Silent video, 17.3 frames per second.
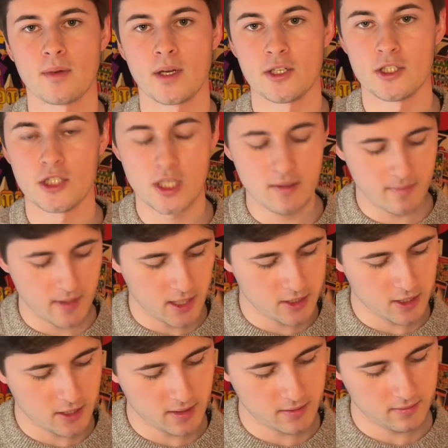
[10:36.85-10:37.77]
a G
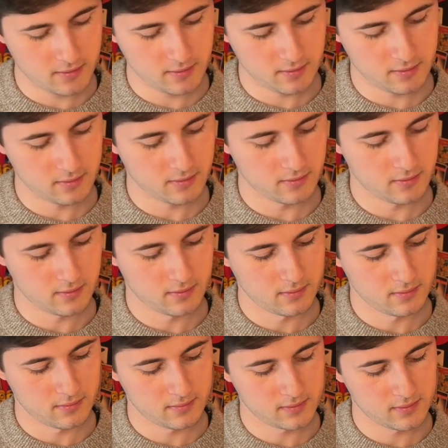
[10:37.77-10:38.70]
major
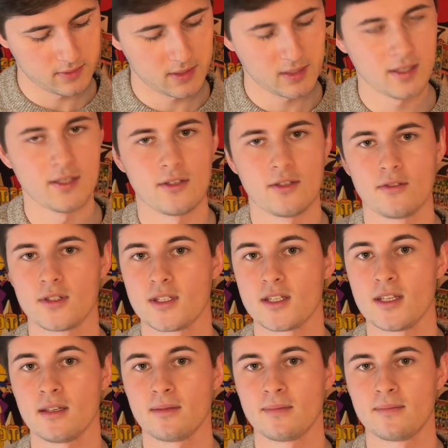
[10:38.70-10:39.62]
to a
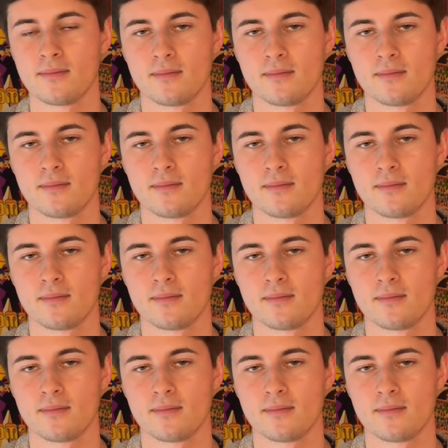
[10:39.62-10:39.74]
C,